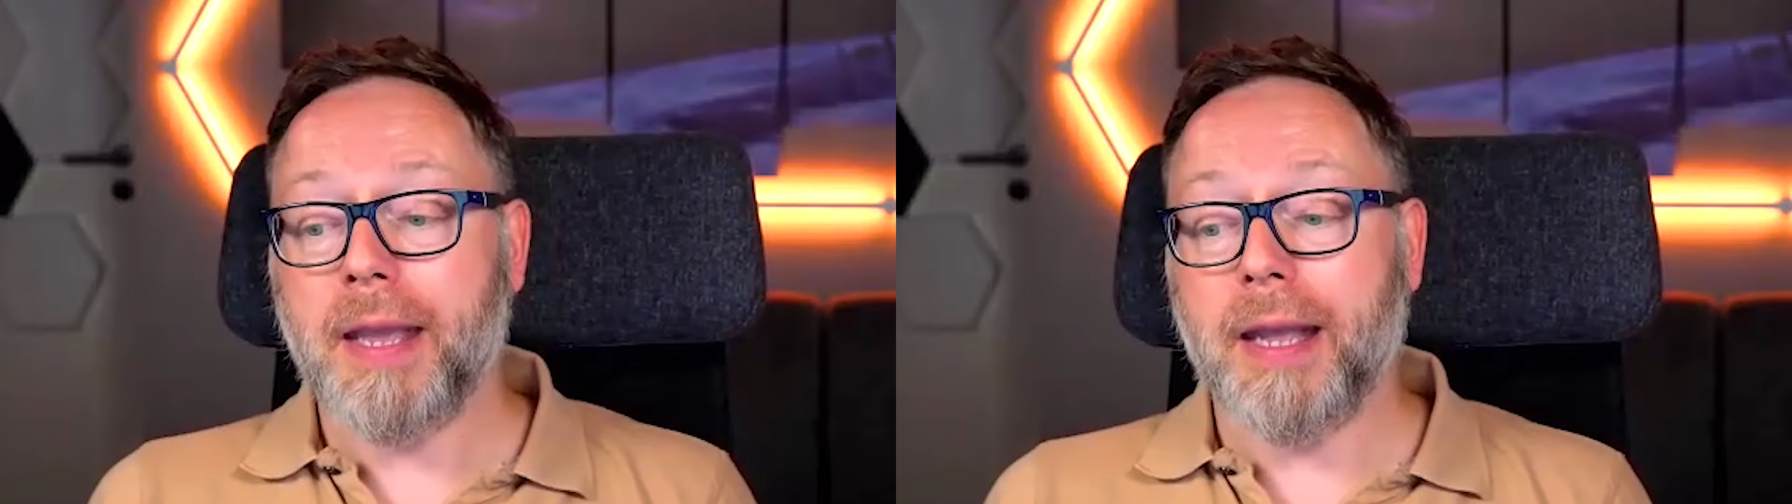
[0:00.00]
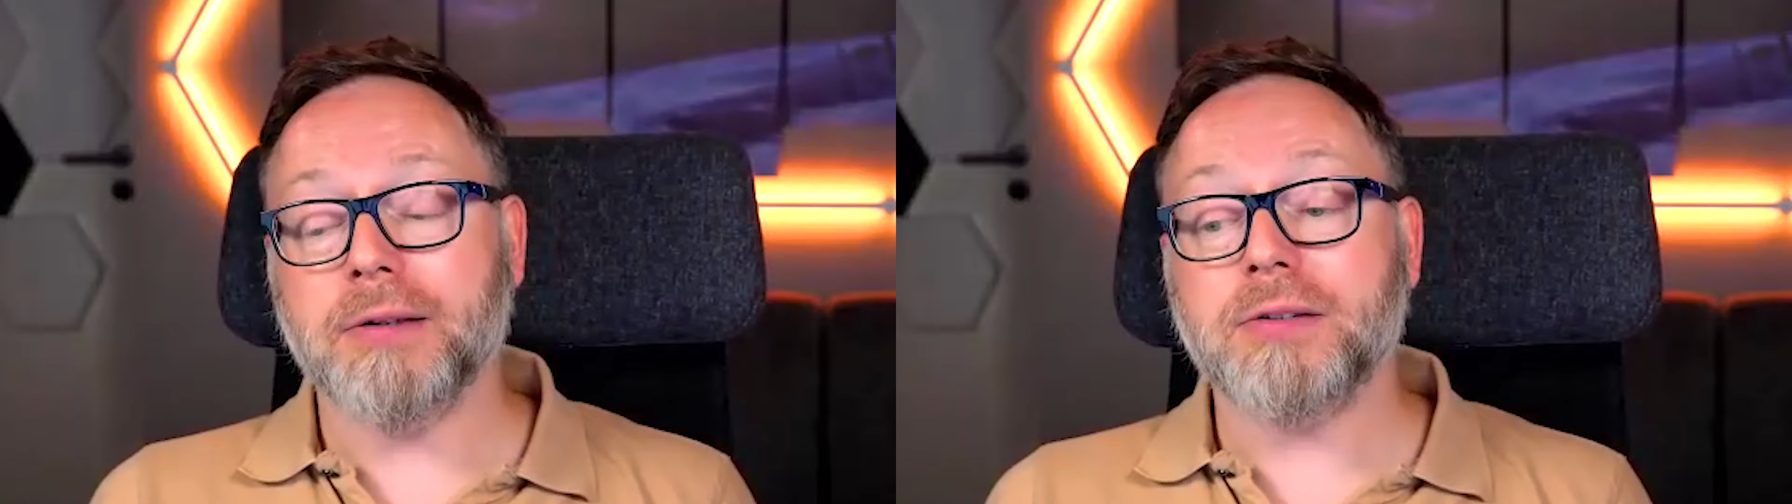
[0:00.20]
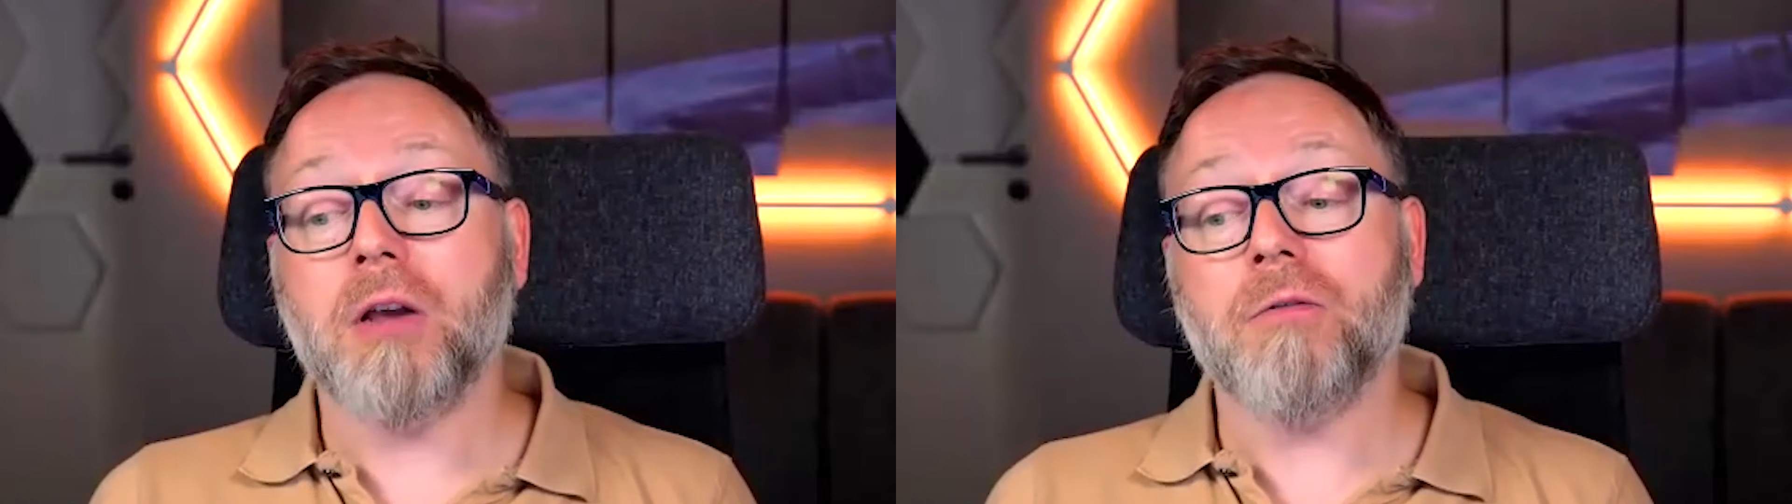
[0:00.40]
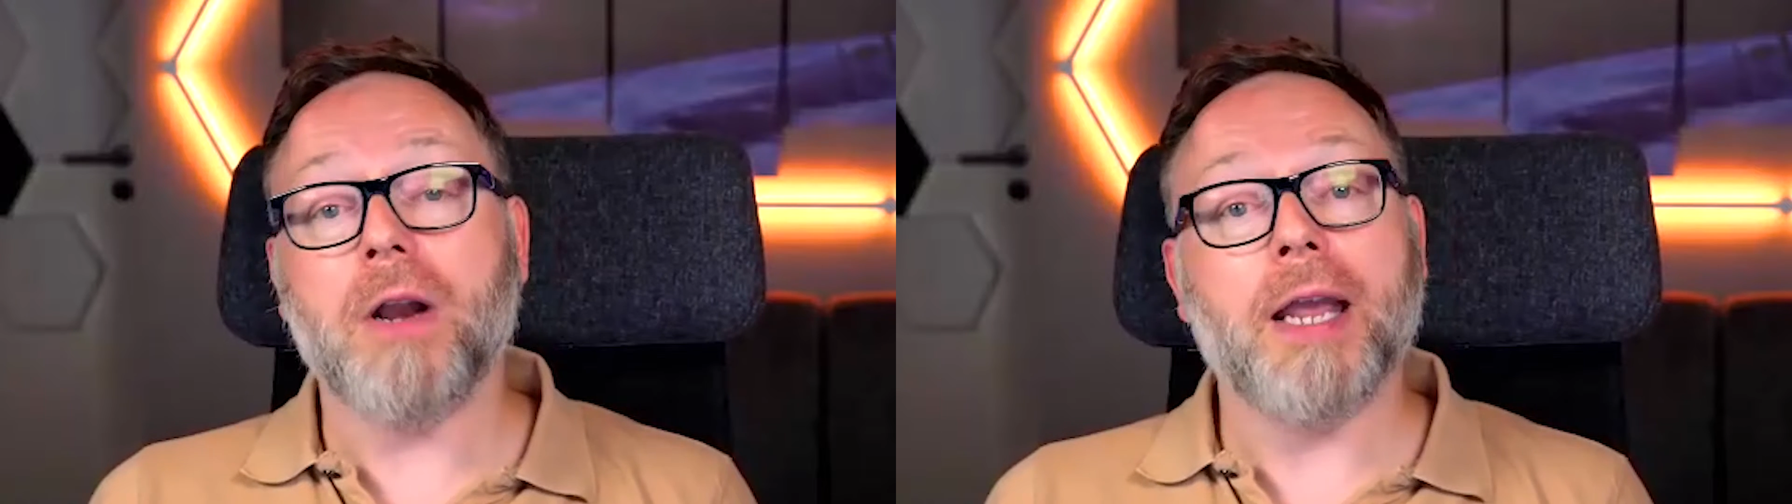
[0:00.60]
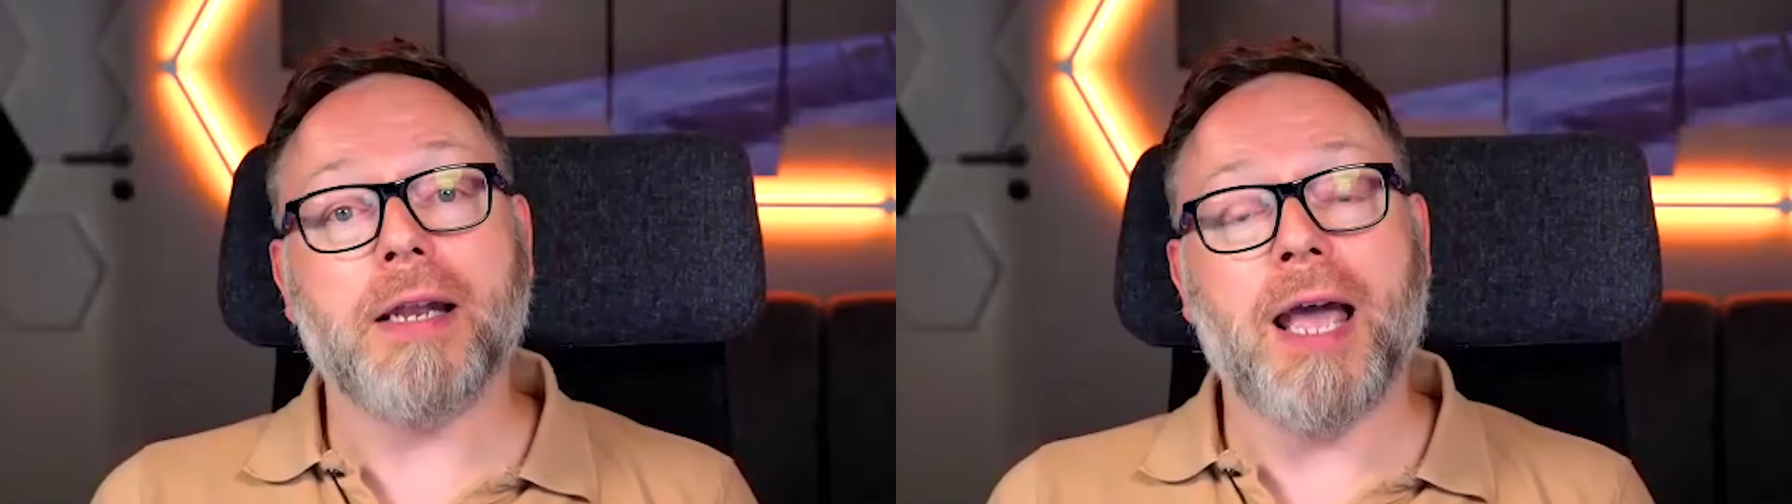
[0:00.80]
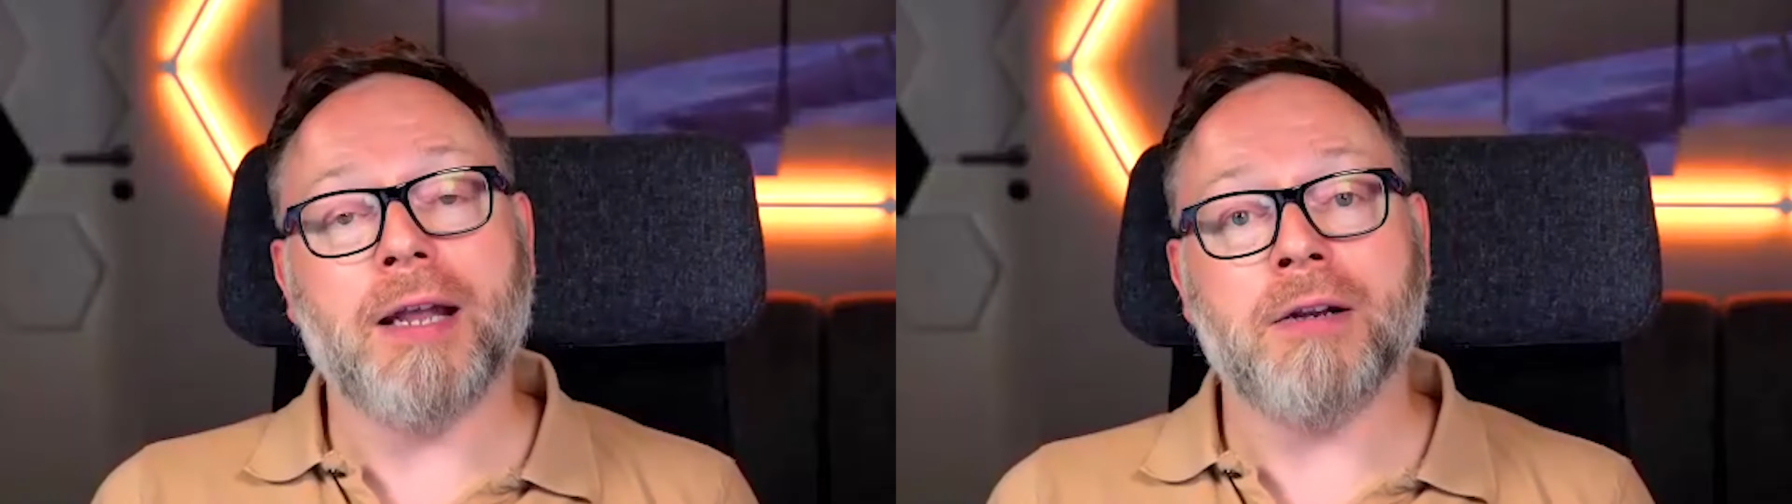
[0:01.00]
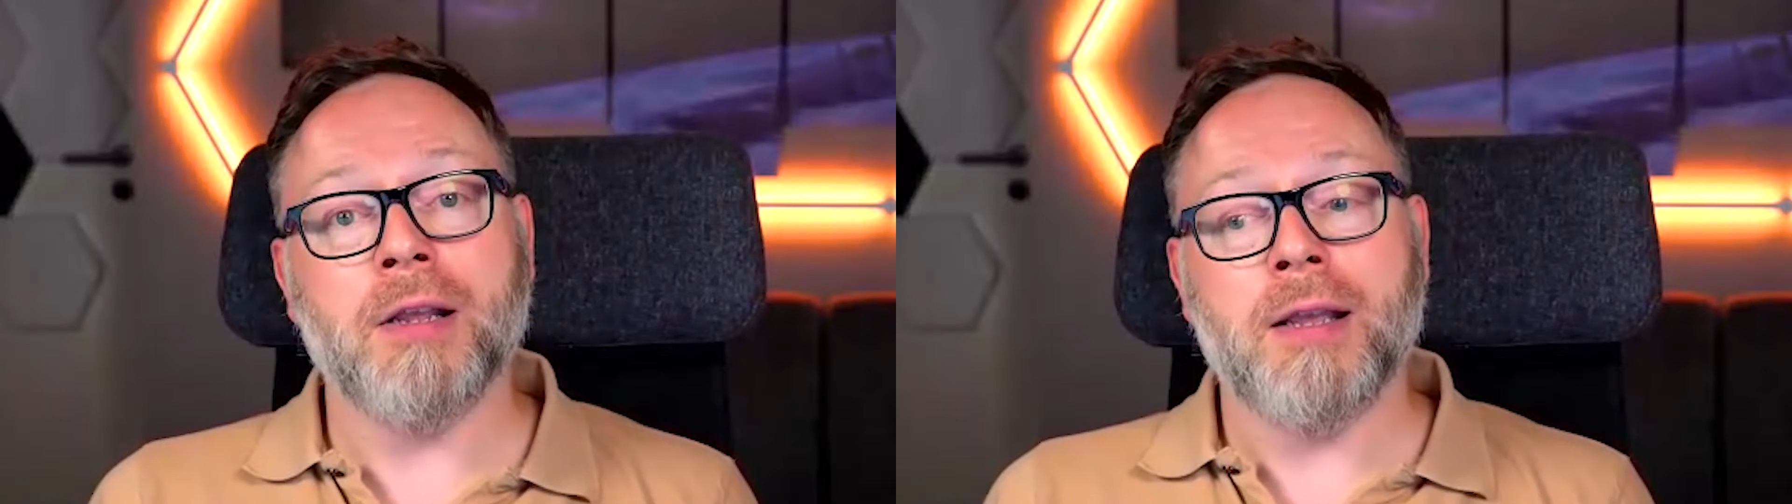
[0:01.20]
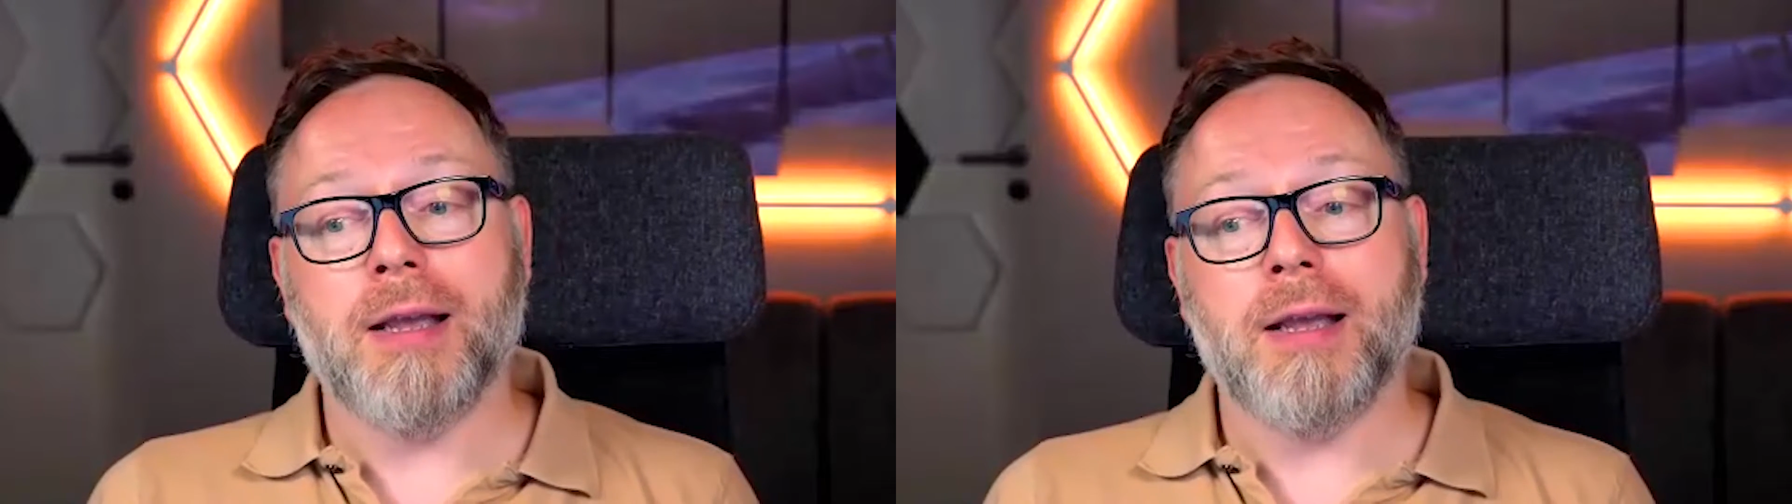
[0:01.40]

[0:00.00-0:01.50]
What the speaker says: and stuff like that